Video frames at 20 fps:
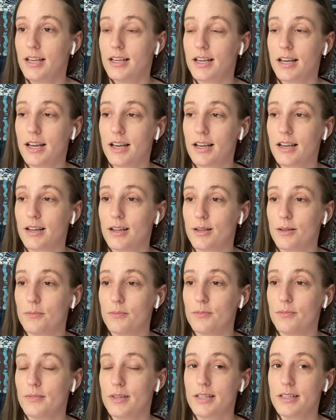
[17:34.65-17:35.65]

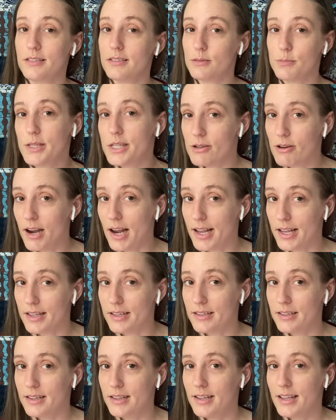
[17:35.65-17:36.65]
um, and it'll be
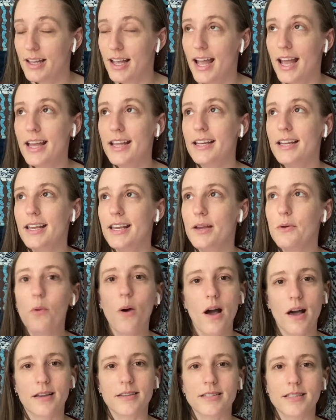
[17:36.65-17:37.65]
great. And it
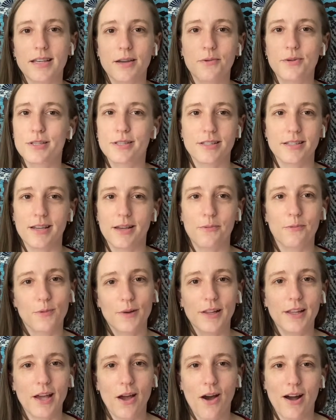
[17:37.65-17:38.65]
was, it was
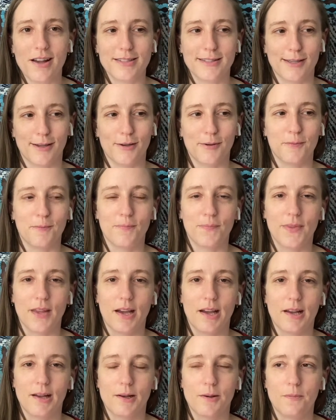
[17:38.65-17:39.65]
really awesome.
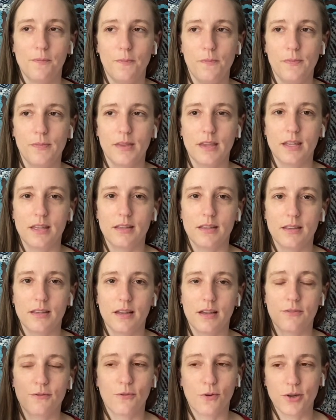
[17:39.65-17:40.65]
Um,
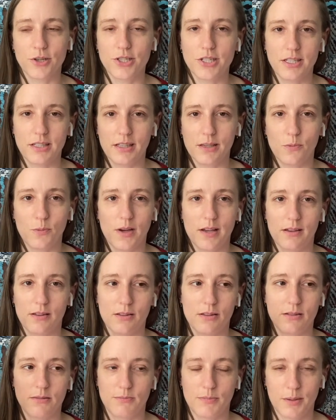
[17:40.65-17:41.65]
Unfortunately,
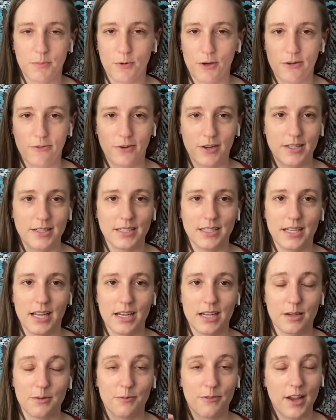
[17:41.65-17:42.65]
Will, my boyfriend, didn't
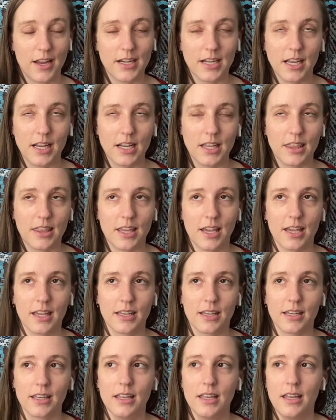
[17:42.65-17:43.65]
end up finding
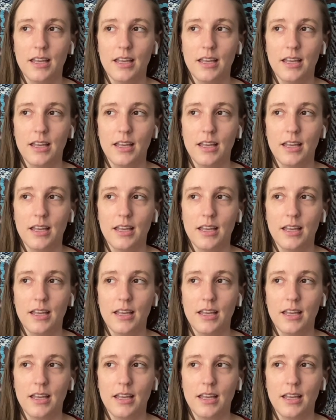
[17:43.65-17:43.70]
anything